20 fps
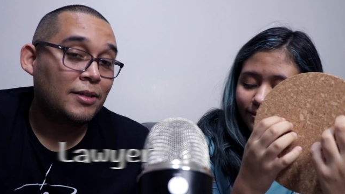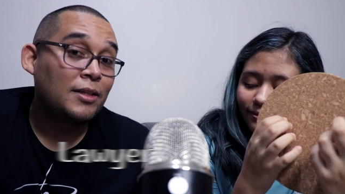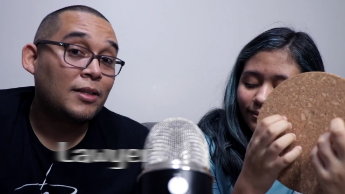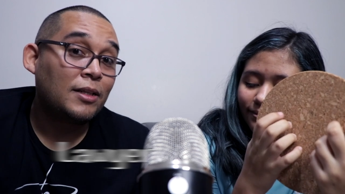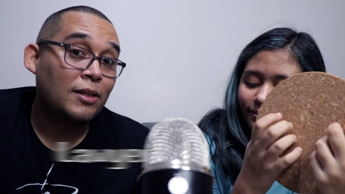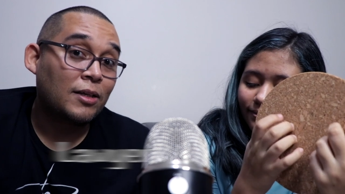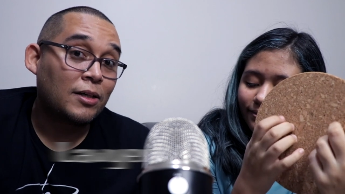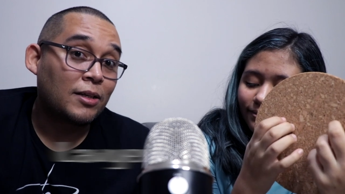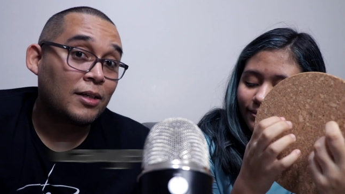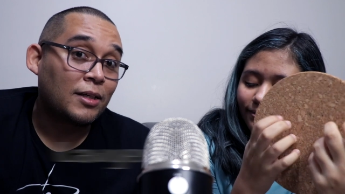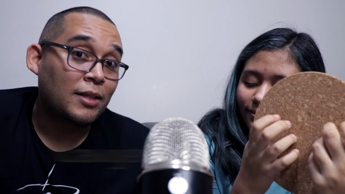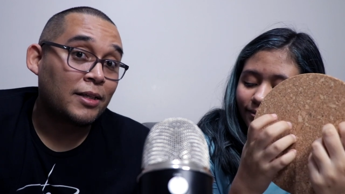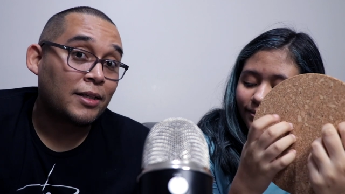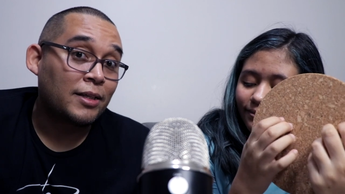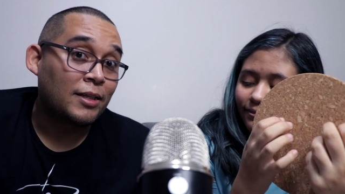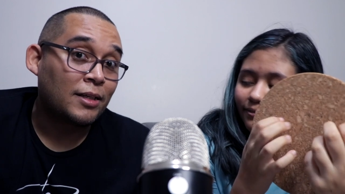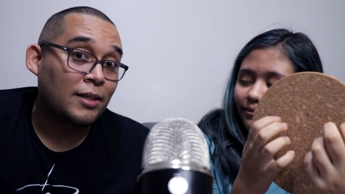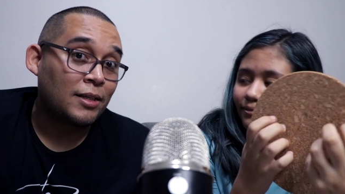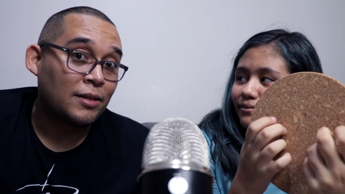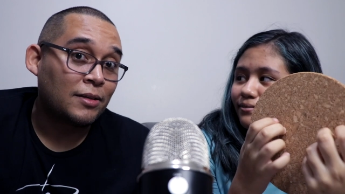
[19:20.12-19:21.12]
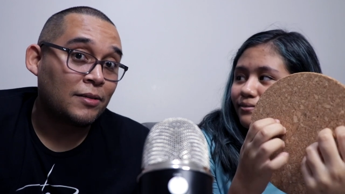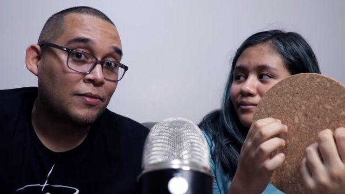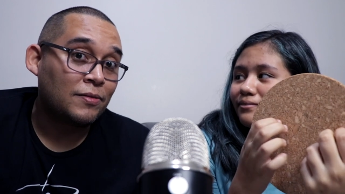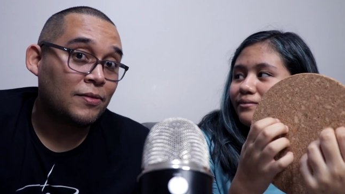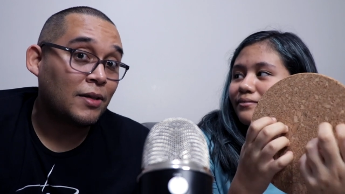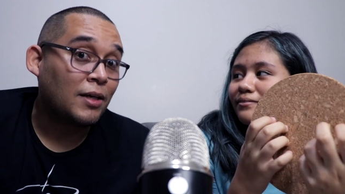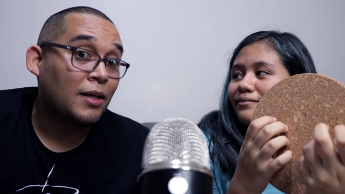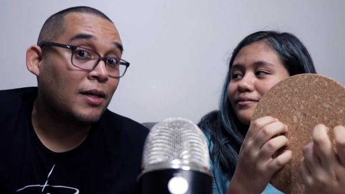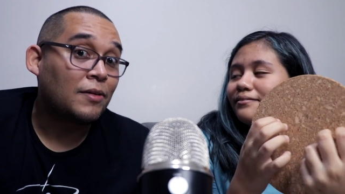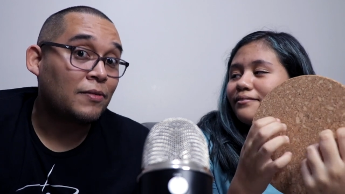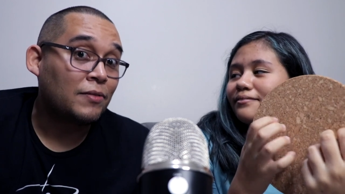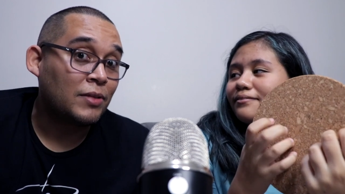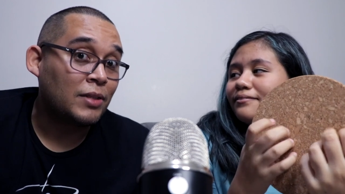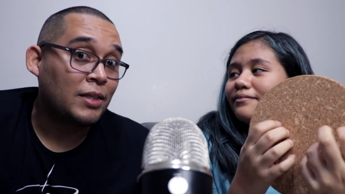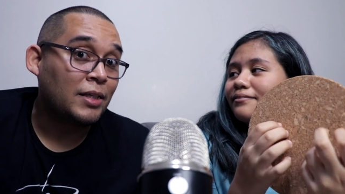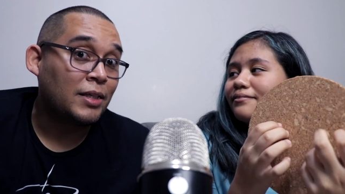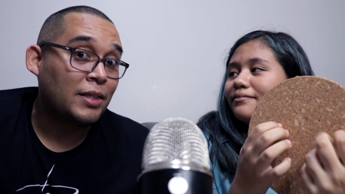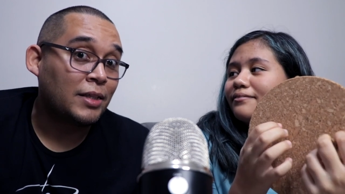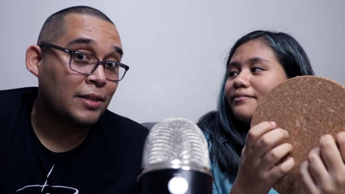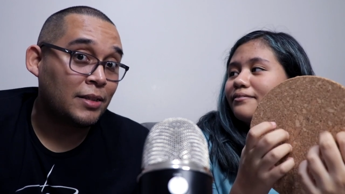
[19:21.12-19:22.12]
Speaker 1: Luckily in life, I haven't
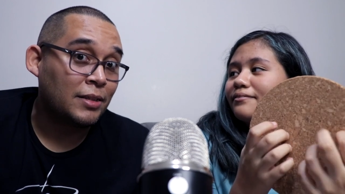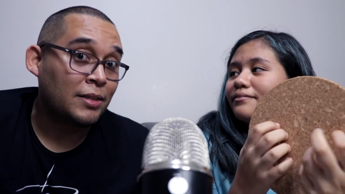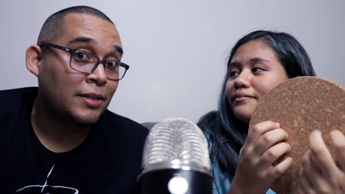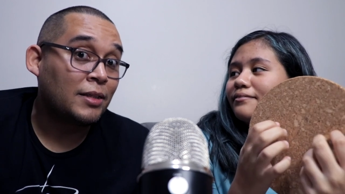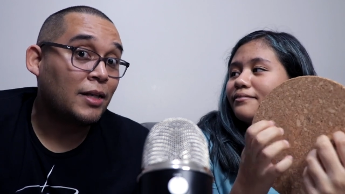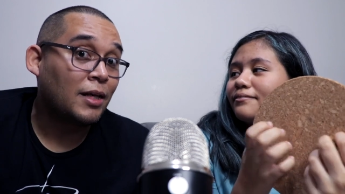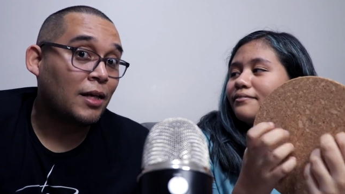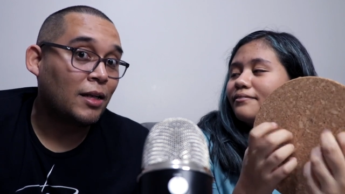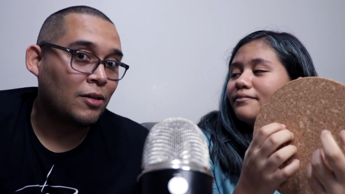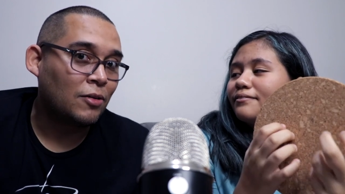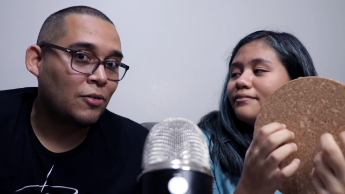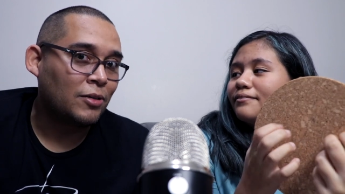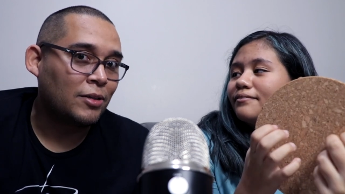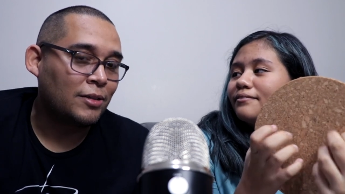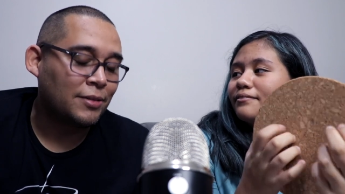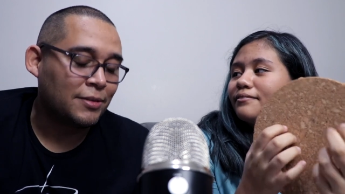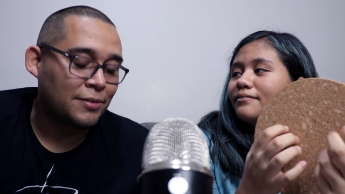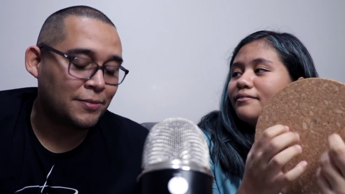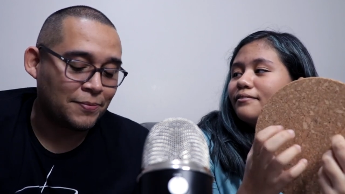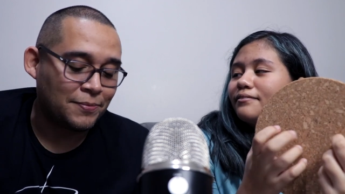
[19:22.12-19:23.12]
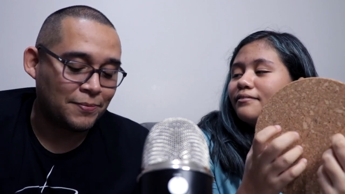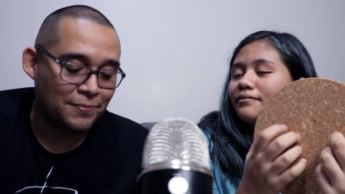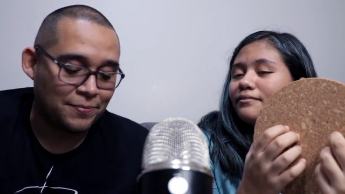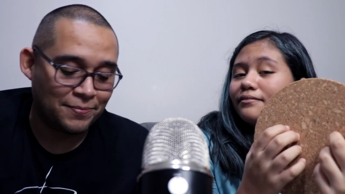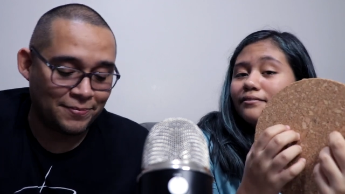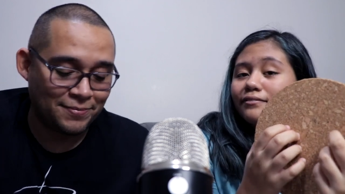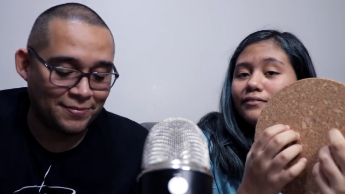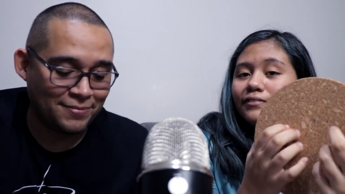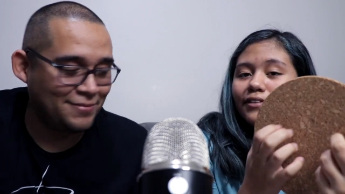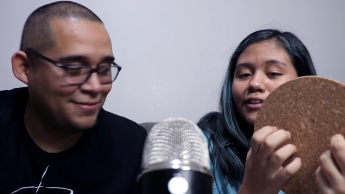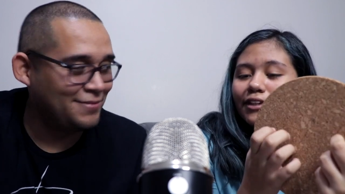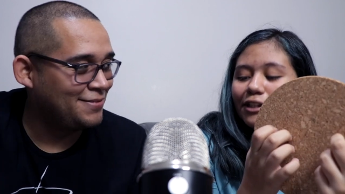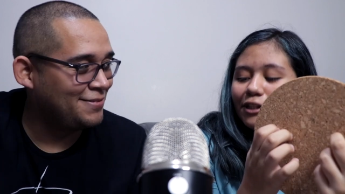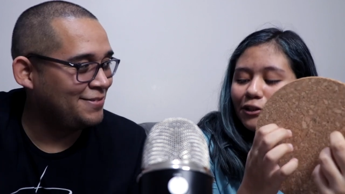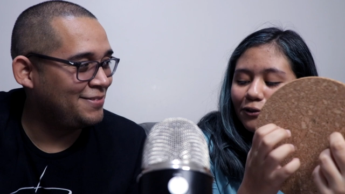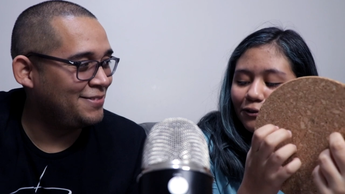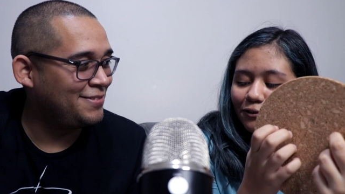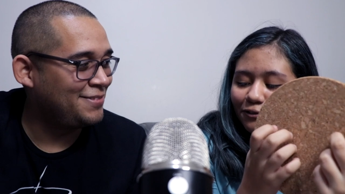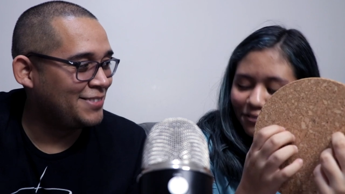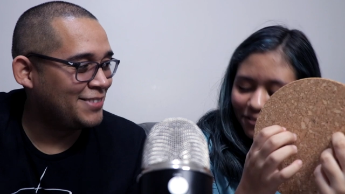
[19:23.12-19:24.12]
needed a lawyer.
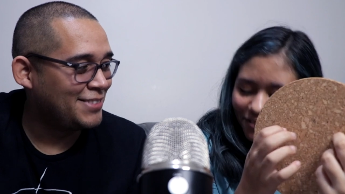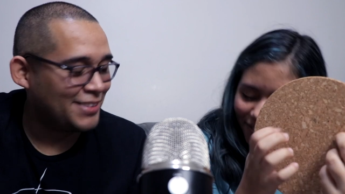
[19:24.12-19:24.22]
Oof.